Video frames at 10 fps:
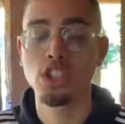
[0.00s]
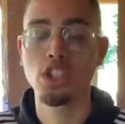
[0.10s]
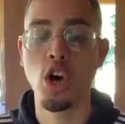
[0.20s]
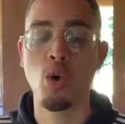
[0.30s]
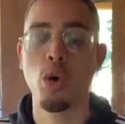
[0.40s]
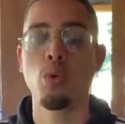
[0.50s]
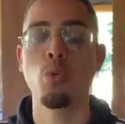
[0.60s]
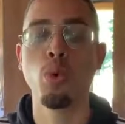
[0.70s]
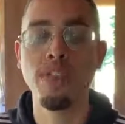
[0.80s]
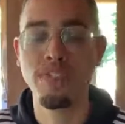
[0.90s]
So
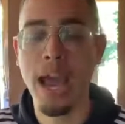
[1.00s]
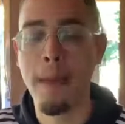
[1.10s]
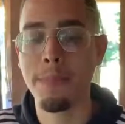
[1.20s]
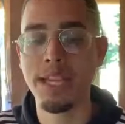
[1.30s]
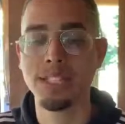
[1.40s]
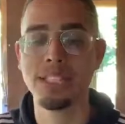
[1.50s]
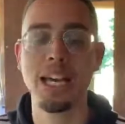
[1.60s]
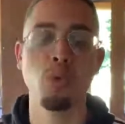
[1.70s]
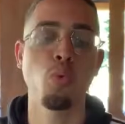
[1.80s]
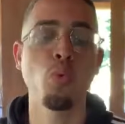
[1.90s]
with that being
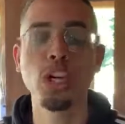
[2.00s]
said,